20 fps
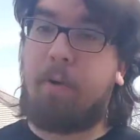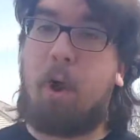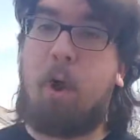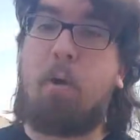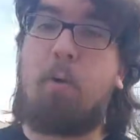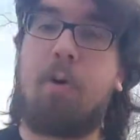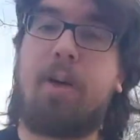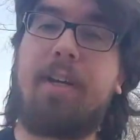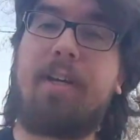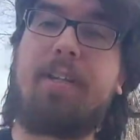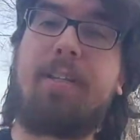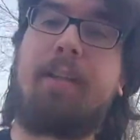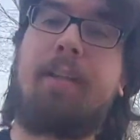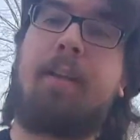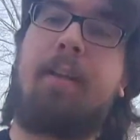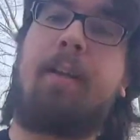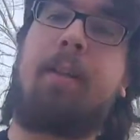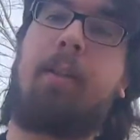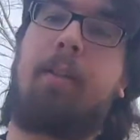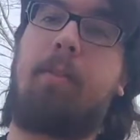always
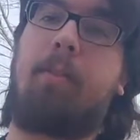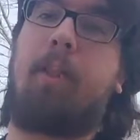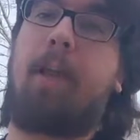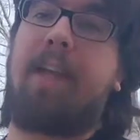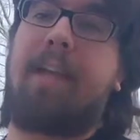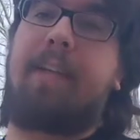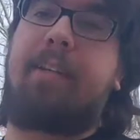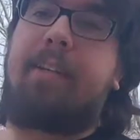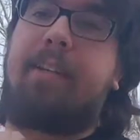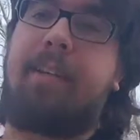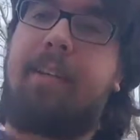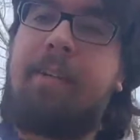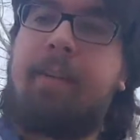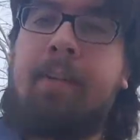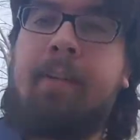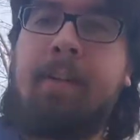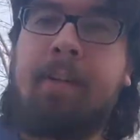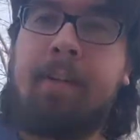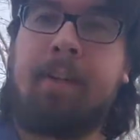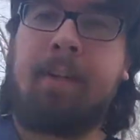liked
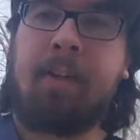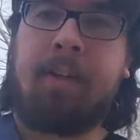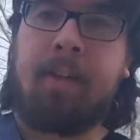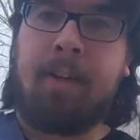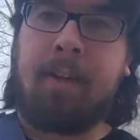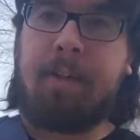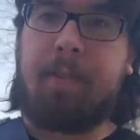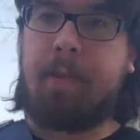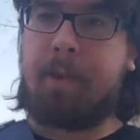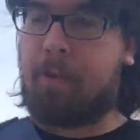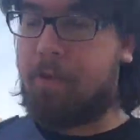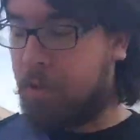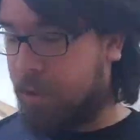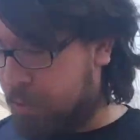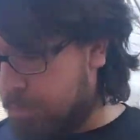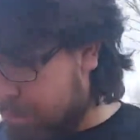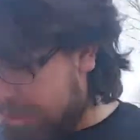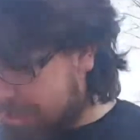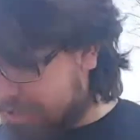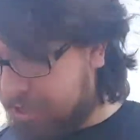the
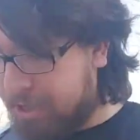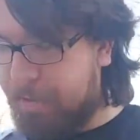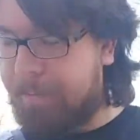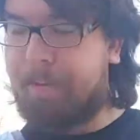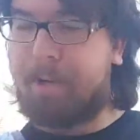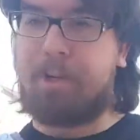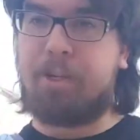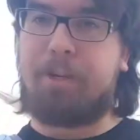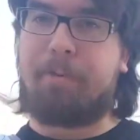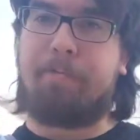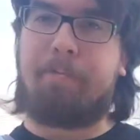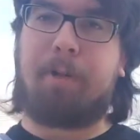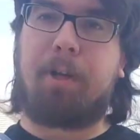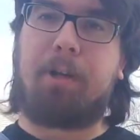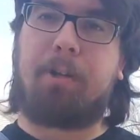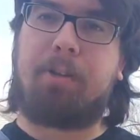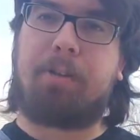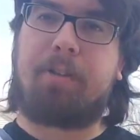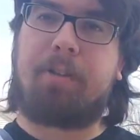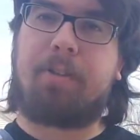Cruiserweight Championship
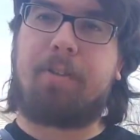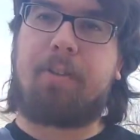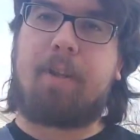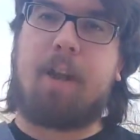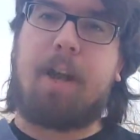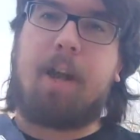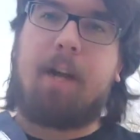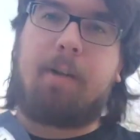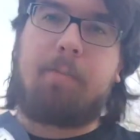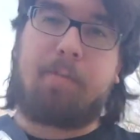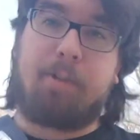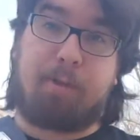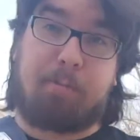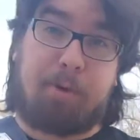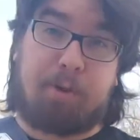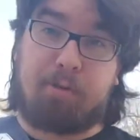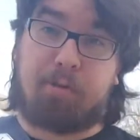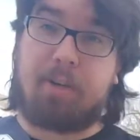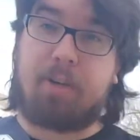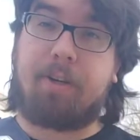belts,
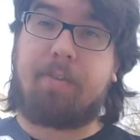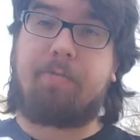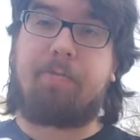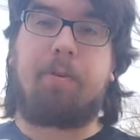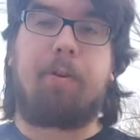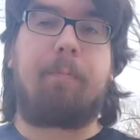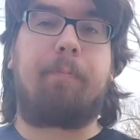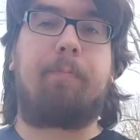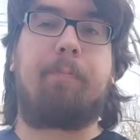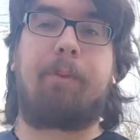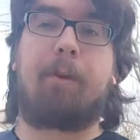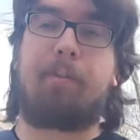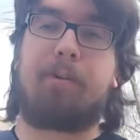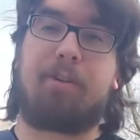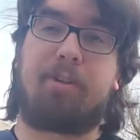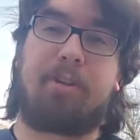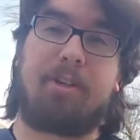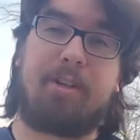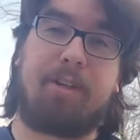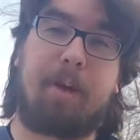especially from
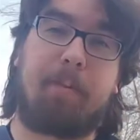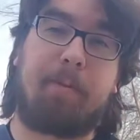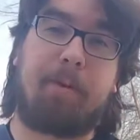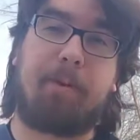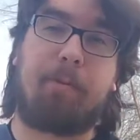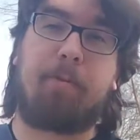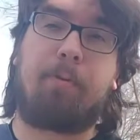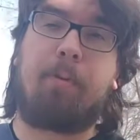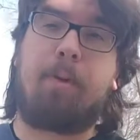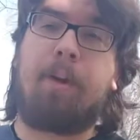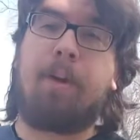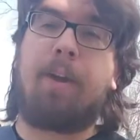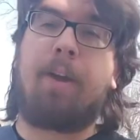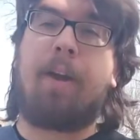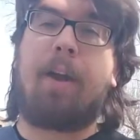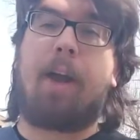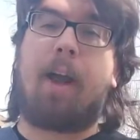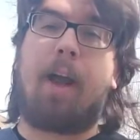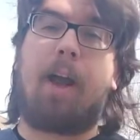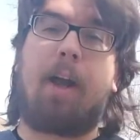WCW.
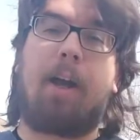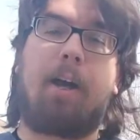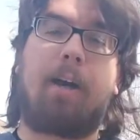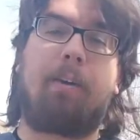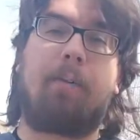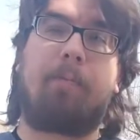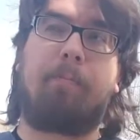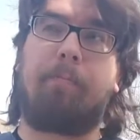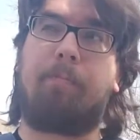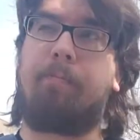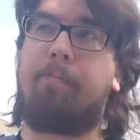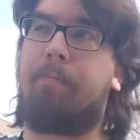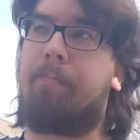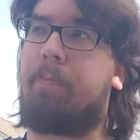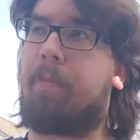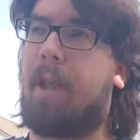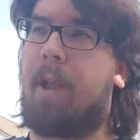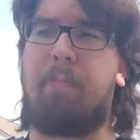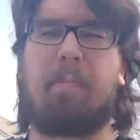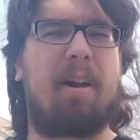
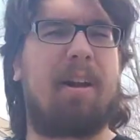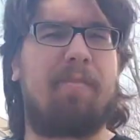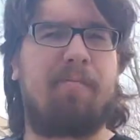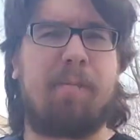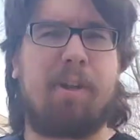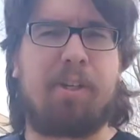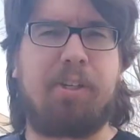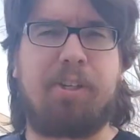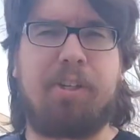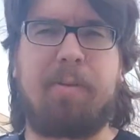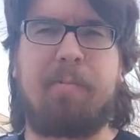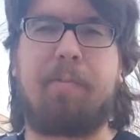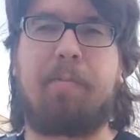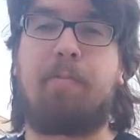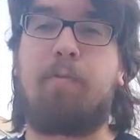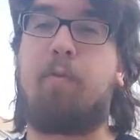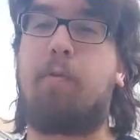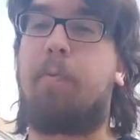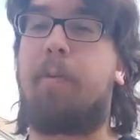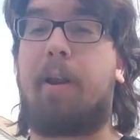I might have mentioned it
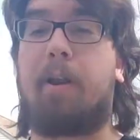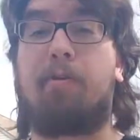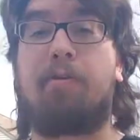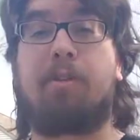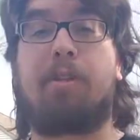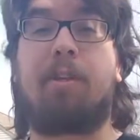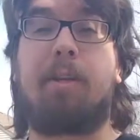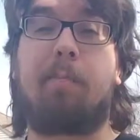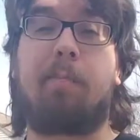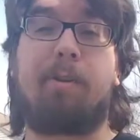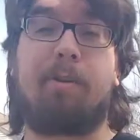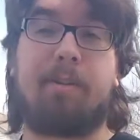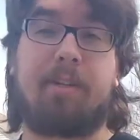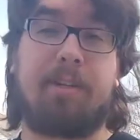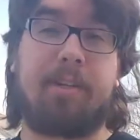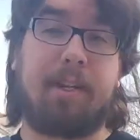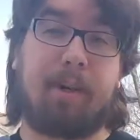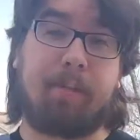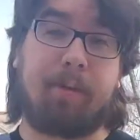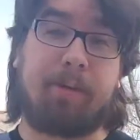before, but I was a
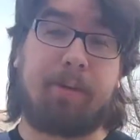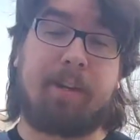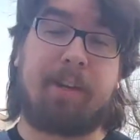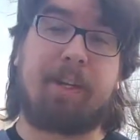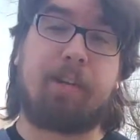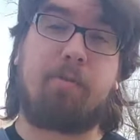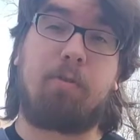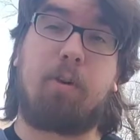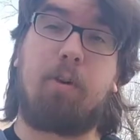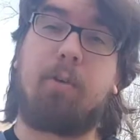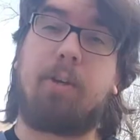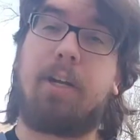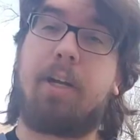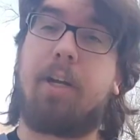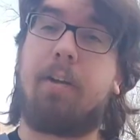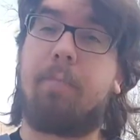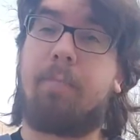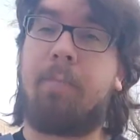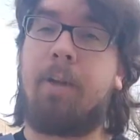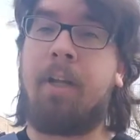WCW kid growing
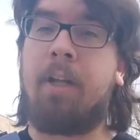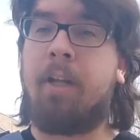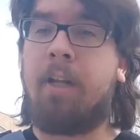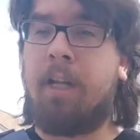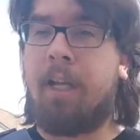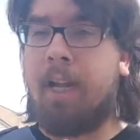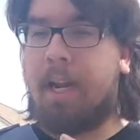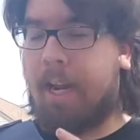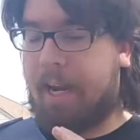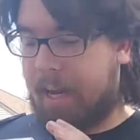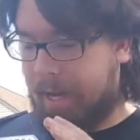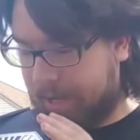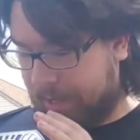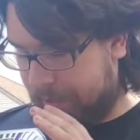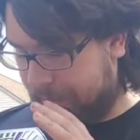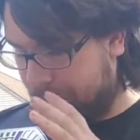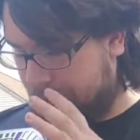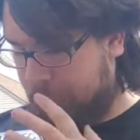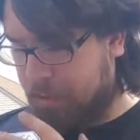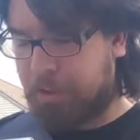up, and
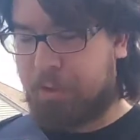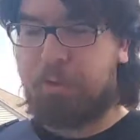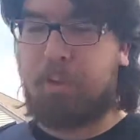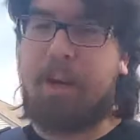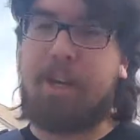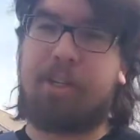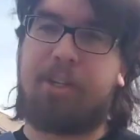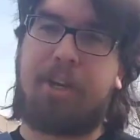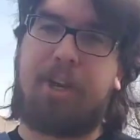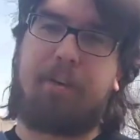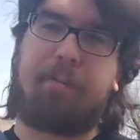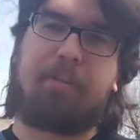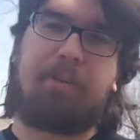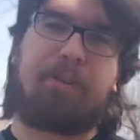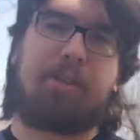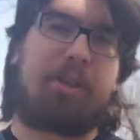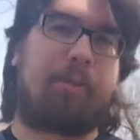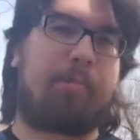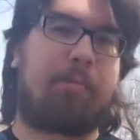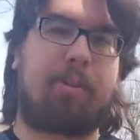the Cruiserweight
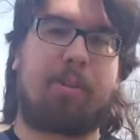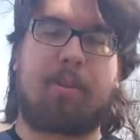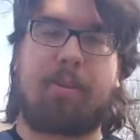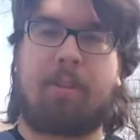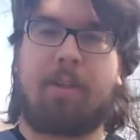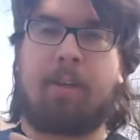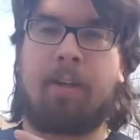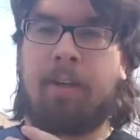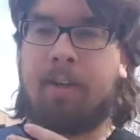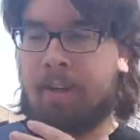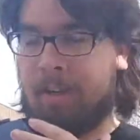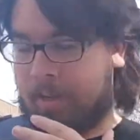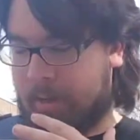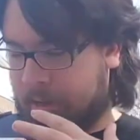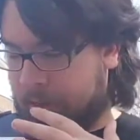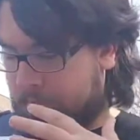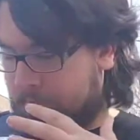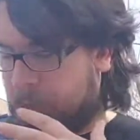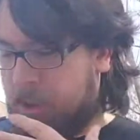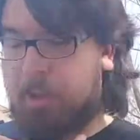Championship just
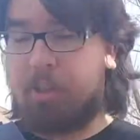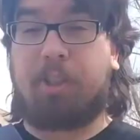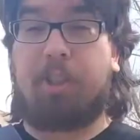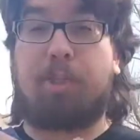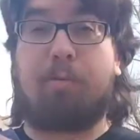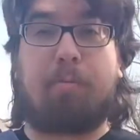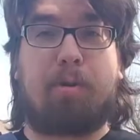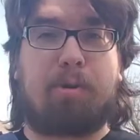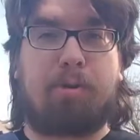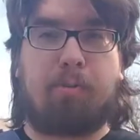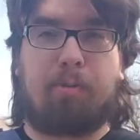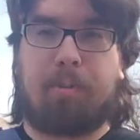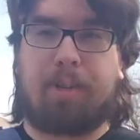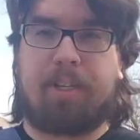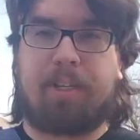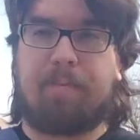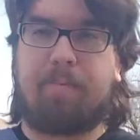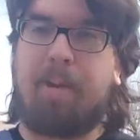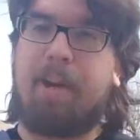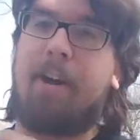holds a special
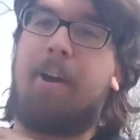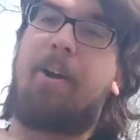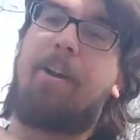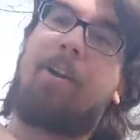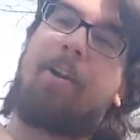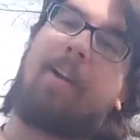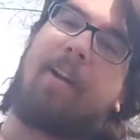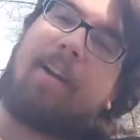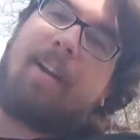place in my heart.